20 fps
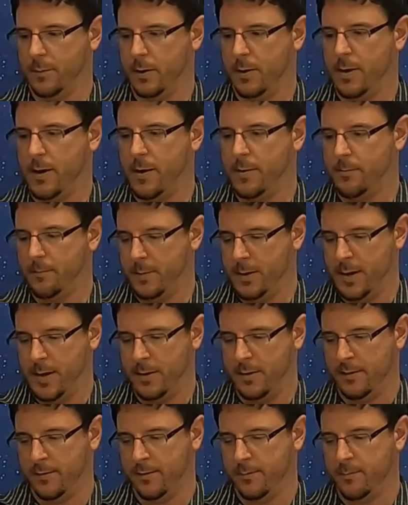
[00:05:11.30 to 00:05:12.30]
Okay,
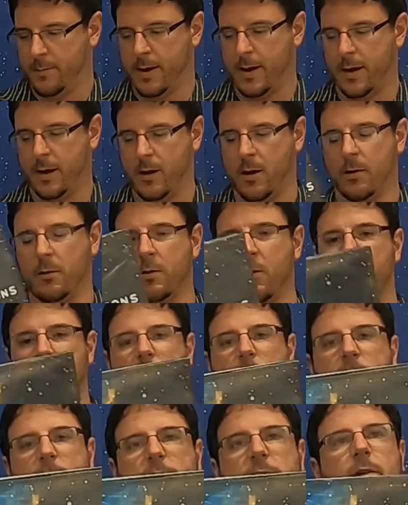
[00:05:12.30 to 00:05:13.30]
and this is by
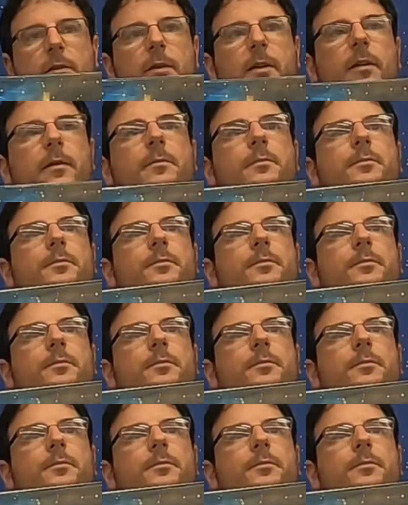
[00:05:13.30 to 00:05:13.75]
Govert Schilling.